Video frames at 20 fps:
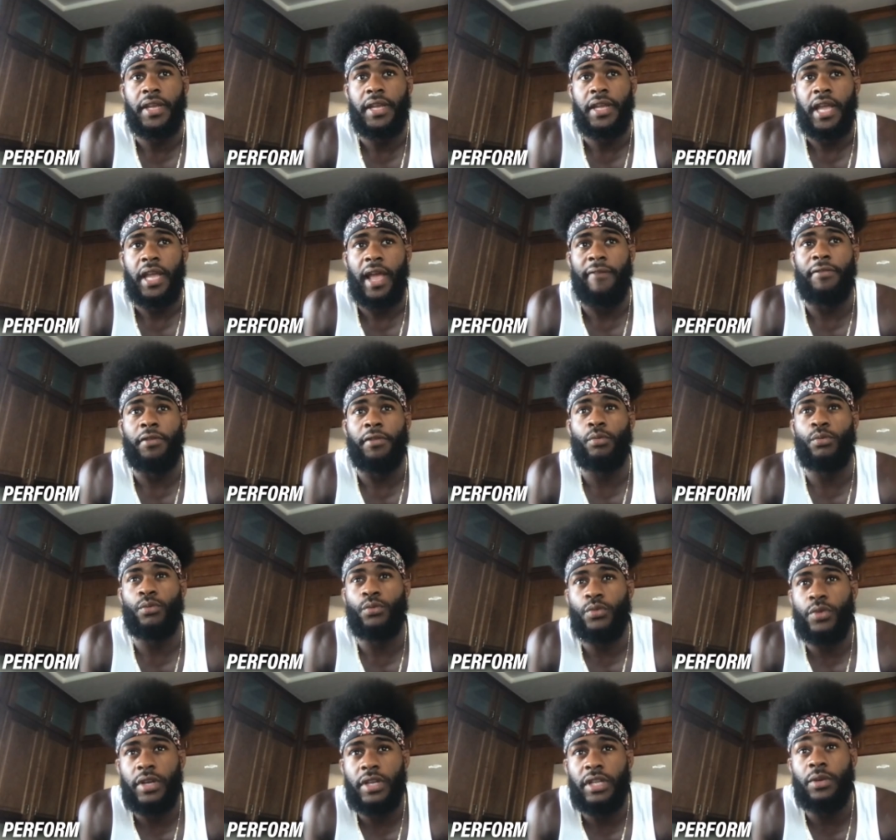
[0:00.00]
if you
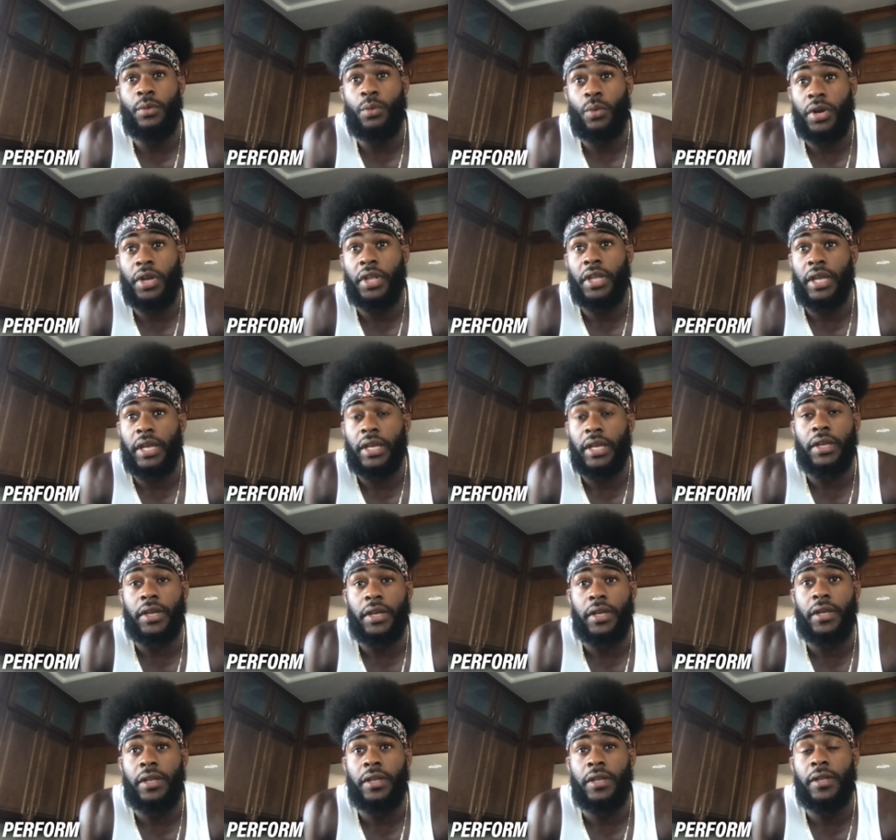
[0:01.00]
really want to get
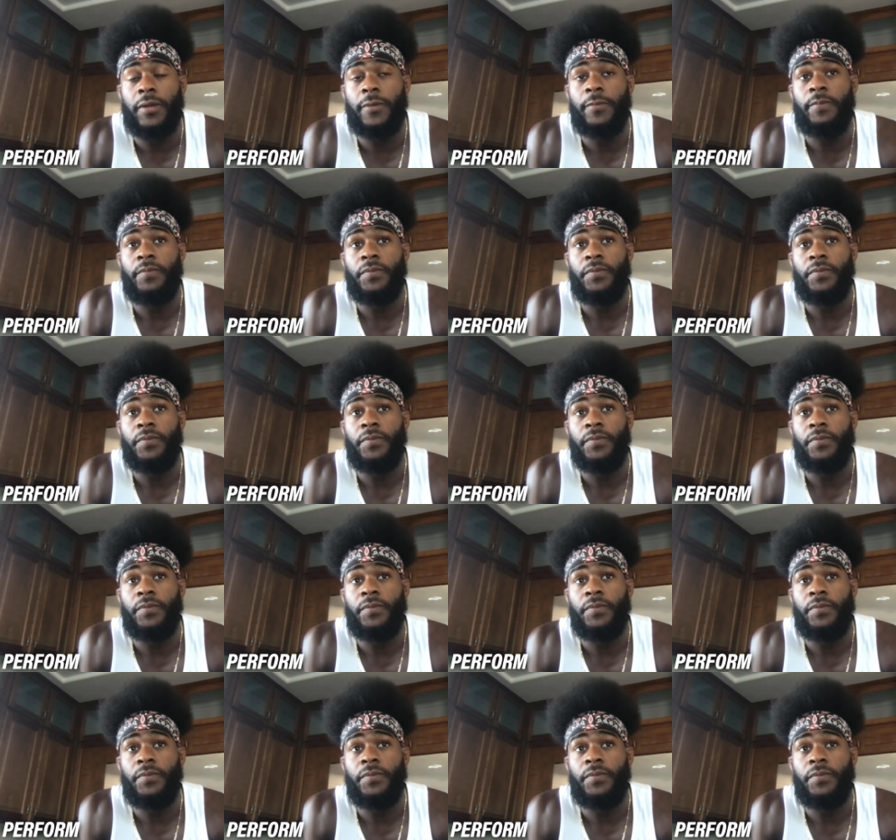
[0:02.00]
good